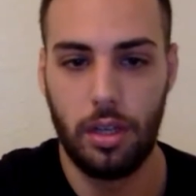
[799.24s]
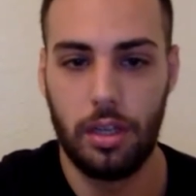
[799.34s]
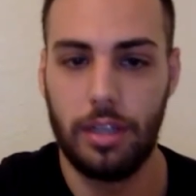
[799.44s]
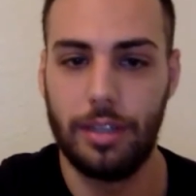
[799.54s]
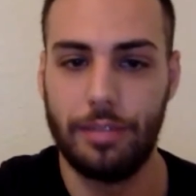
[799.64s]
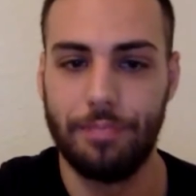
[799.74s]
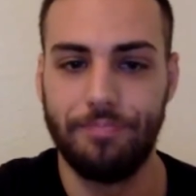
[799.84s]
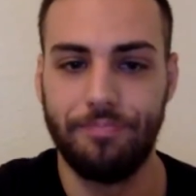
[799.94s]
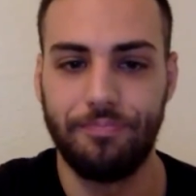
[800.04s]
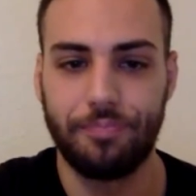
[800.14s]

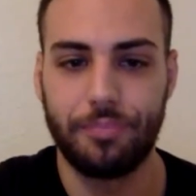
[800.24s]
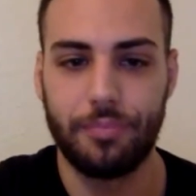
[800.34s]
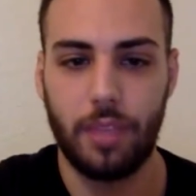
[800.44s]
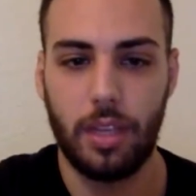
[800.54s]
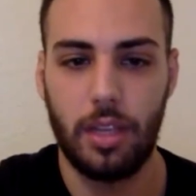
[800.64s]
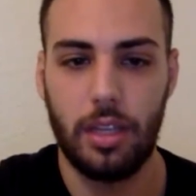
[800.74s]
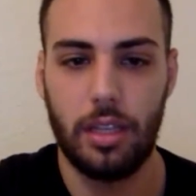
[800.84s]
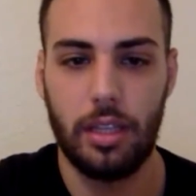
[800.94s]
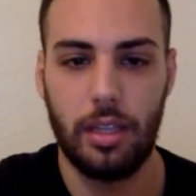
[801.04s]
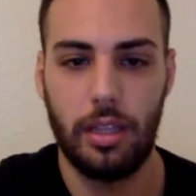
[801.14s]
Um,
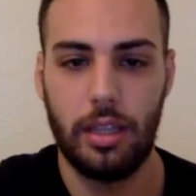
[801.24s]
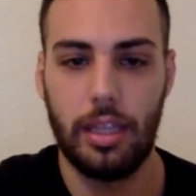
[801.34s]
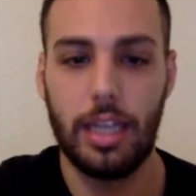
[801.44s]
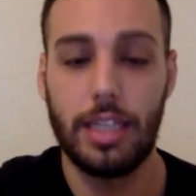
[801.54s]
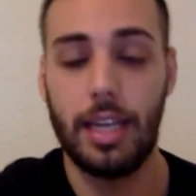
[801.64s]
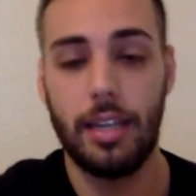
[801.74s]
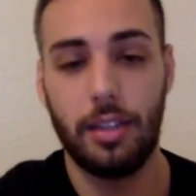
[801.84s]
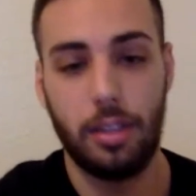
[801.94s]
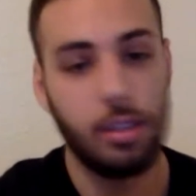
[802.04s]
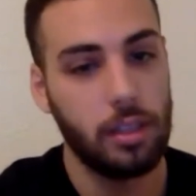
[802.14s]
that said,
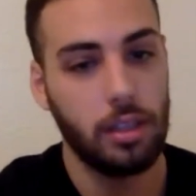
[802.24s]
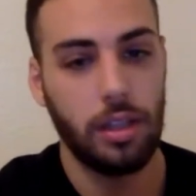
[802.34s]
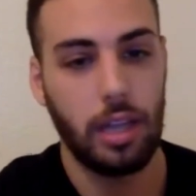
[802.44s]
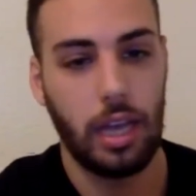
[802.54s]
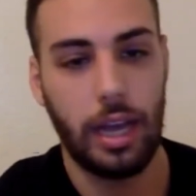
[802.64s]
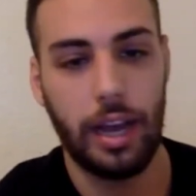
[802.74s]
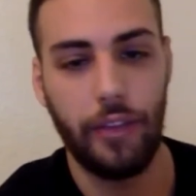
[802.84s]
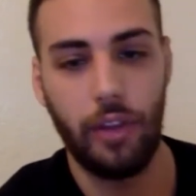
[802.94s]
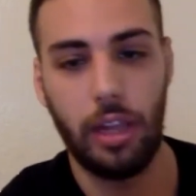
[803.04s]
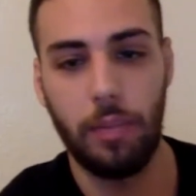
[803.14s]
I, I
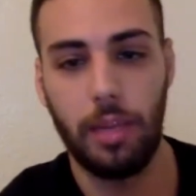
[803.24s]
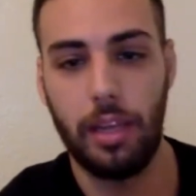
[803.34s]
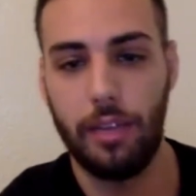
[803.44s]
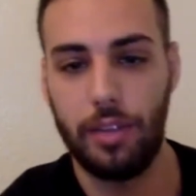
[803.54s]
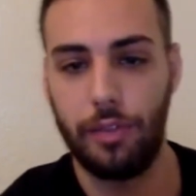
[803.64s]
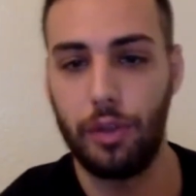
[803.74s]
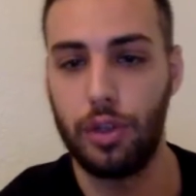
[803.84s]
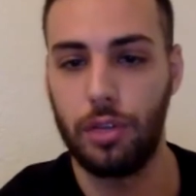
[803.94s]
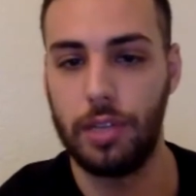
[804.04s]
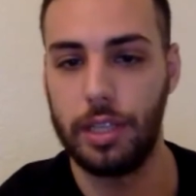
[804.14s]
really believe in the
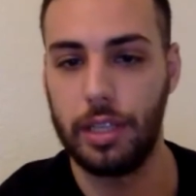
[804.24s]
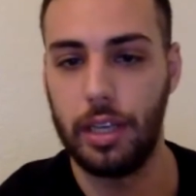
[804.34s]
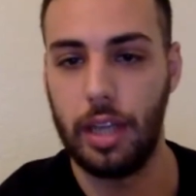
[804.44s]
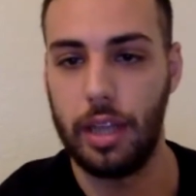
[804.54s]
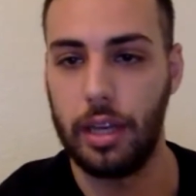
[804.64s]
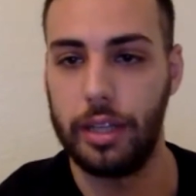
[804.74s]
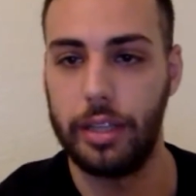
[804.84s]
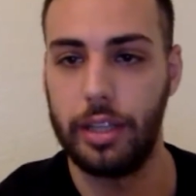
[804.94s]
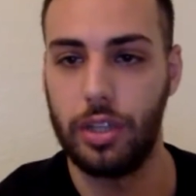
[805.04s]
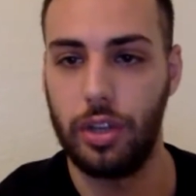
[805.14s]
future of LinkedIn. I think
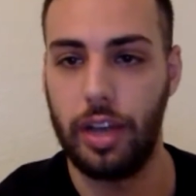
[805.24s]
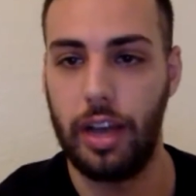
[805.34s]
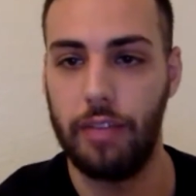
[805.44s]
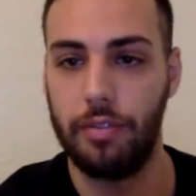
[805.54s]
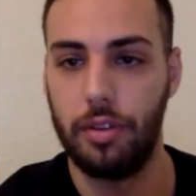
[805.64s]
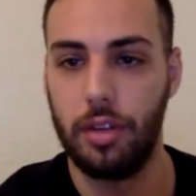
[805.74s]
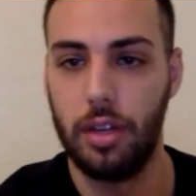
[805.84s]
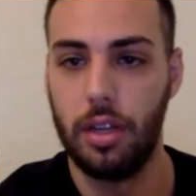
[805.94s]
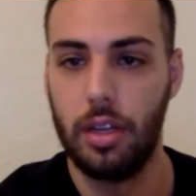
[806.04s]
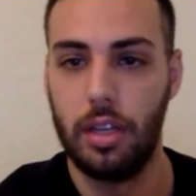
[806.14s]
LinkedIn is going to have
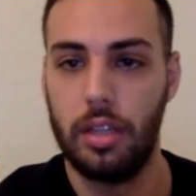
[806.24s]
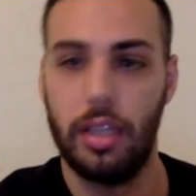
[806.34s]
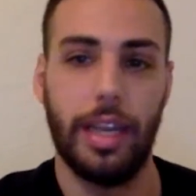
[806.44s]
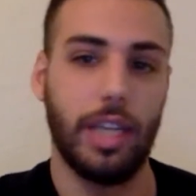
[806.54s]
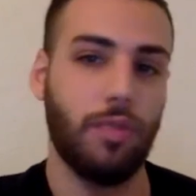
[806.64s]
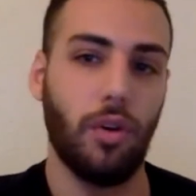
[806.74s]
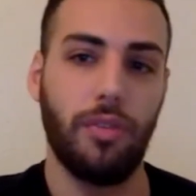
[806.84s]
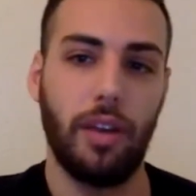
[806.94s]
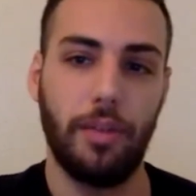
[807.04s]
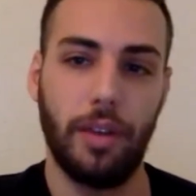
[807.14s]
the next four or
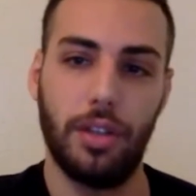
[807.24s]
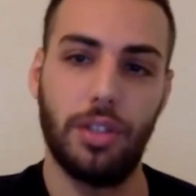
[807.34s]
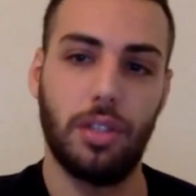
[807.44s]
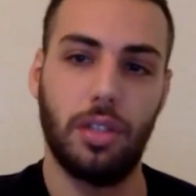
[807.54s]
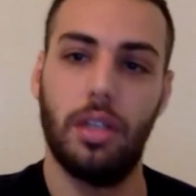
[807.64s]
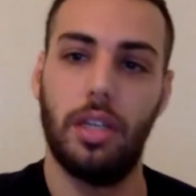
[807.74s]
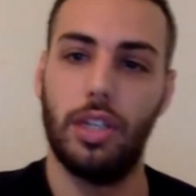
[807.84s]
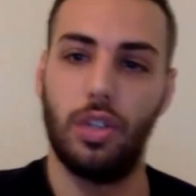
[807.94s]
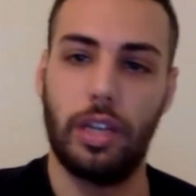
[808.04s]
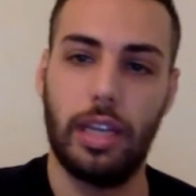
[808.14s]
five years.
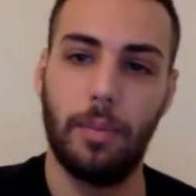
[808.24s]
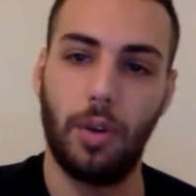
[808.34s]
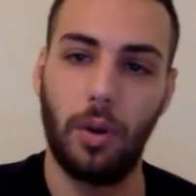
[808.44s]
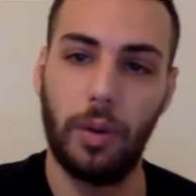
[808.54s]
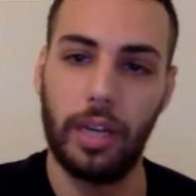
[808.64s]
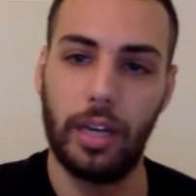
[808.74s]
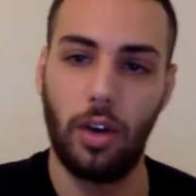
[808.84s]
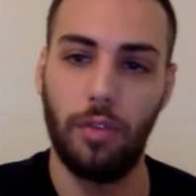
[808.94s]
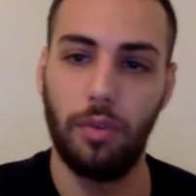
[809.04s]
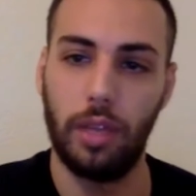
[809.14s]
It's going to keep growing, and
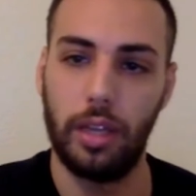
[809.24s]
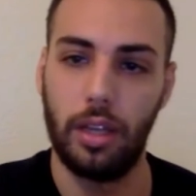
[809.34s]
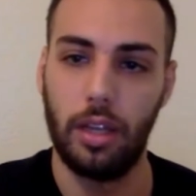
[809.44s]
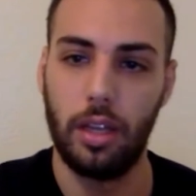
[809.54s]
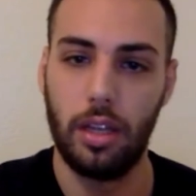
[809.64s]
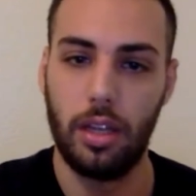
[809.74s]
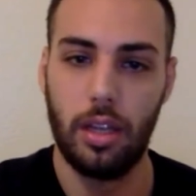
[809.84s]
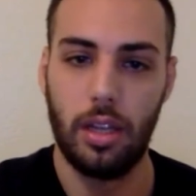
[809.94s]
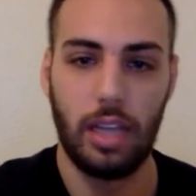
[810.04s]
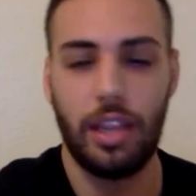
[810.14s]
hopefully,
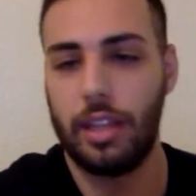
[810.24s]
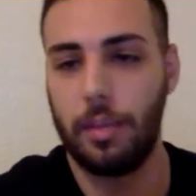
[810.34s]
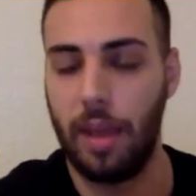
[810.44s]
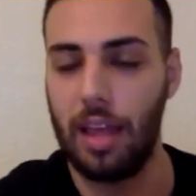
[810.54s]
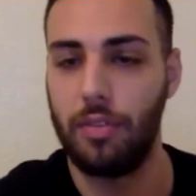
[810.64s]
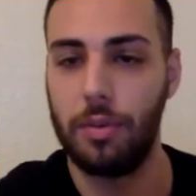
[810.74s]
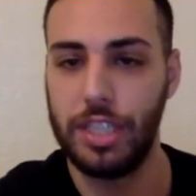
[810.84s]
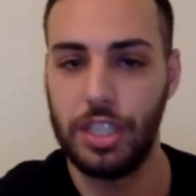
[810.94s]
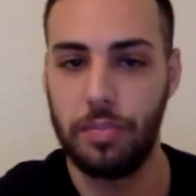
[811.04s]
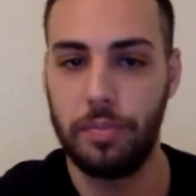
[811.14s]
I think the platform is
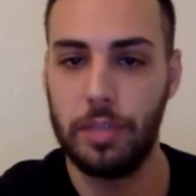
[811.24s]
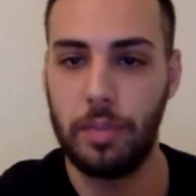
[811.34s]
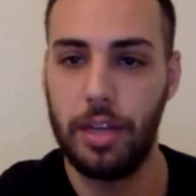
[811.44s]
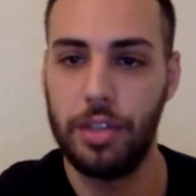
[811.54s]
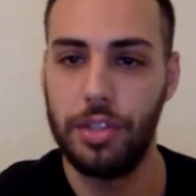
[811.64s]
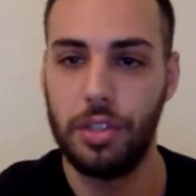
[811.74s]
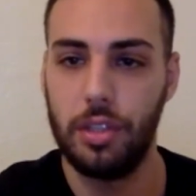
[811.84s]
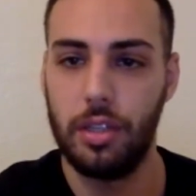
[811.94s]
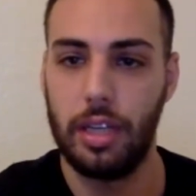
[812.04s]
just mismanaged.